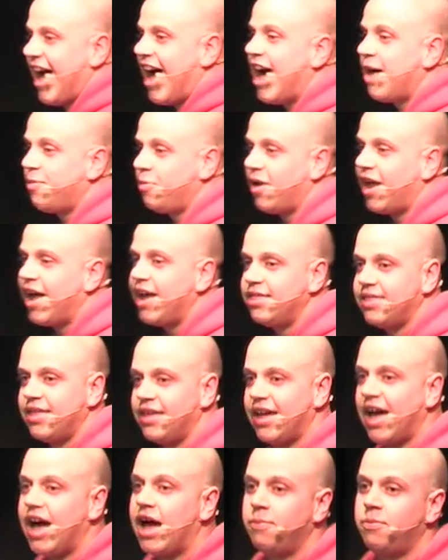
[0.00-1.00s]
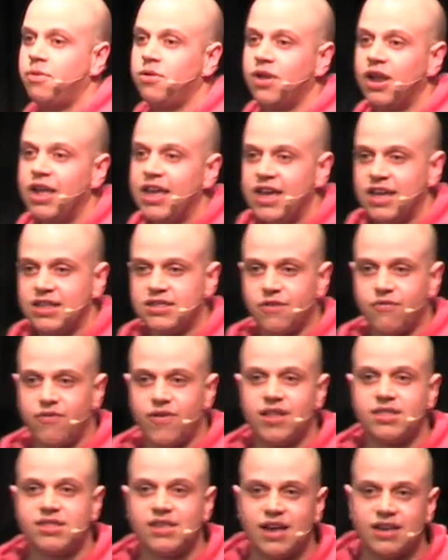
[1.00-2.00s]
Apple. I think Apple is a
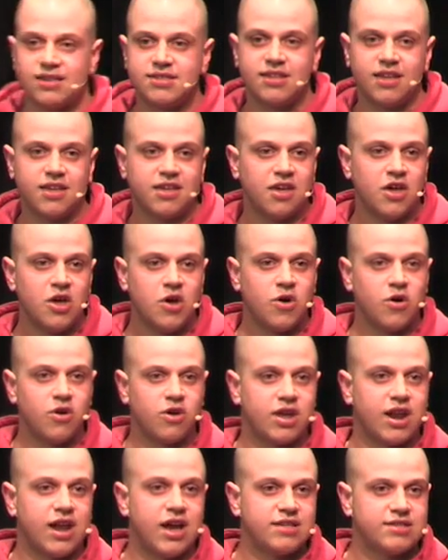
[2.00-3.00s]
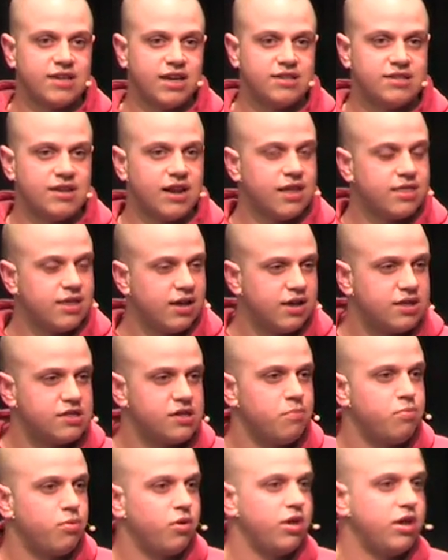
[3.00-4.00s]
fantastic organisation. I think it's a
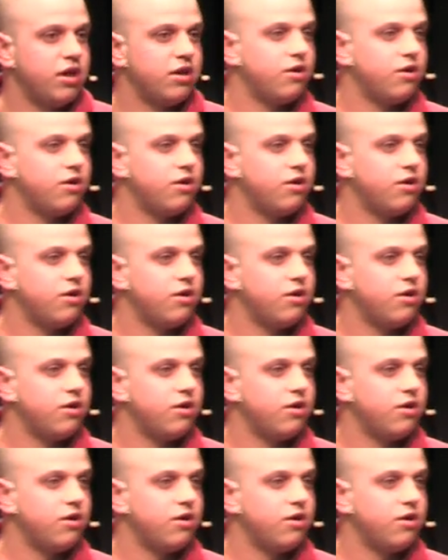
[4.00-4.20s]
brilliant